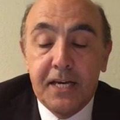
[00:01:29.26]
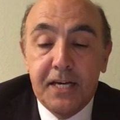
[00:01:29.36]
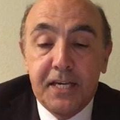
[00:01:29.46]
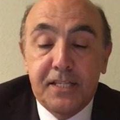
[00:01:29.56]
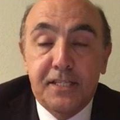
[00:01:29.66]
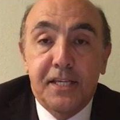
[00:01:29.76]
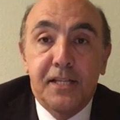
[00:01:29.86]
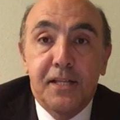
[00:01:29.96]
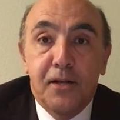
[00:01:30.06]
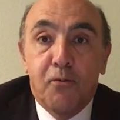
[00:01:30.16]
It's
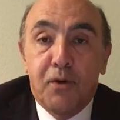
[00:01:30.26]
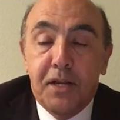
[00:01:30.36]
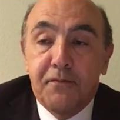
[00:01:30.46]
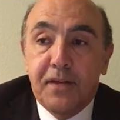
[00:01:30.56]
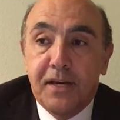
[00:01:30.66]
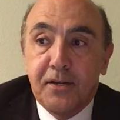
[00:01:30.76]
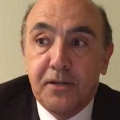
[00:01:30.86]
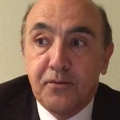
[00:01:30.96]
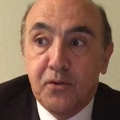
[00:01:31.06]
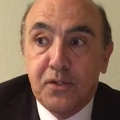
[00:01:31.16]
still one
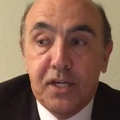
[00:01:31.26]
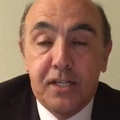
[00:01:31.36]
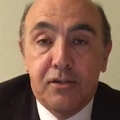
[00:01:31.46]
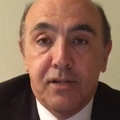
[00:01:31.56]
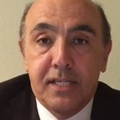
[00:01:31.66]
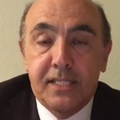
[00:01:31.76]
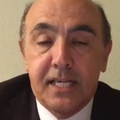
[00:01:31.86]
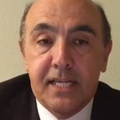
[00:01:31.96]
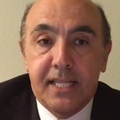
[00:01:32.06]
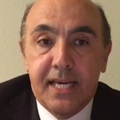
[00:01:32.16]
of those countries
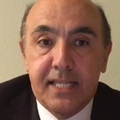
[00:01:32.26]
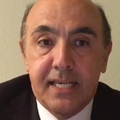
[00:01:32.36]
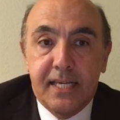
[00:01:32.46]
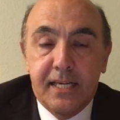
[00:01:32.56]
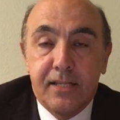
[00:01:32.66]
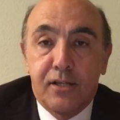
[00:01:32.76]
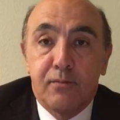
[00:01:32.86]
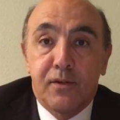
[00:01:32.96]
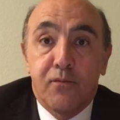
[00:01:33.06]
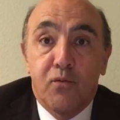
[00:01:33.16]
that in terms
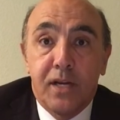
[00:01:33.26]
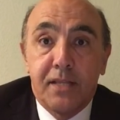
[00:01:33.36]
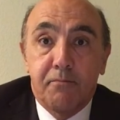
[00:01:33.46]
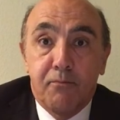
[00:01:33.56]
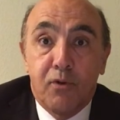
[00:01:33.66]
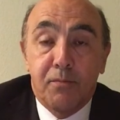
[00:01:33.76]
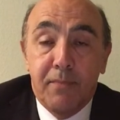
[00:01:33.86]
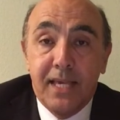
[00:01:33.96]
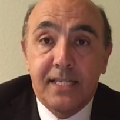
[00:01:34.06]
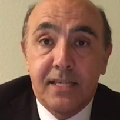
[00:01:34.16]
of what
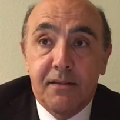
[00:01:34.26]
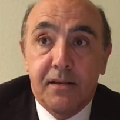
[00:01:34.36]
makes it